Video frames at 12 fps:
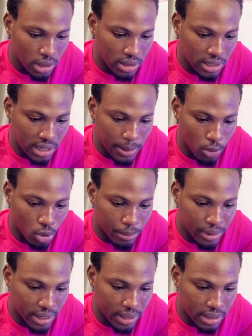then I'm gonna
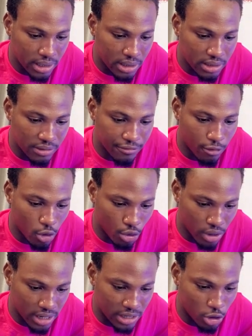make the
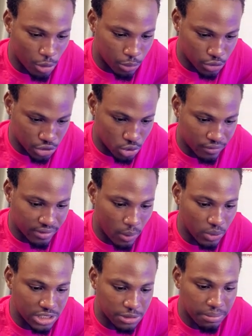foreground opposite of that
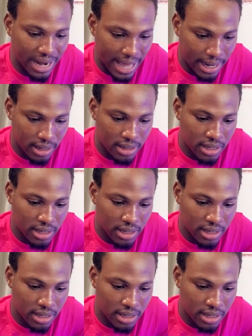which is black